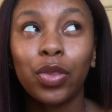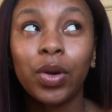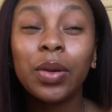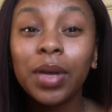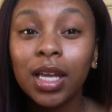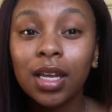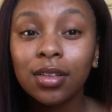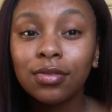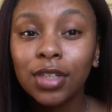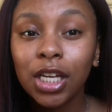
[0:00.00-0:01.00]
3-week
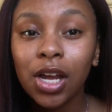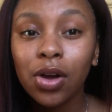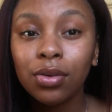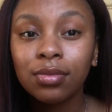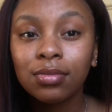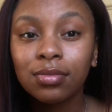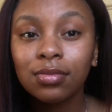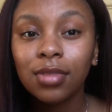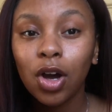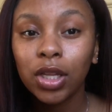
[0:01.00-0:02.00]
video
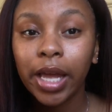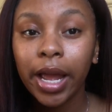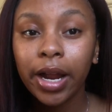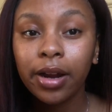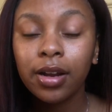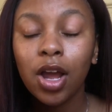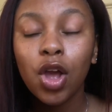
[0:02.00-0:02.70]
on the hair.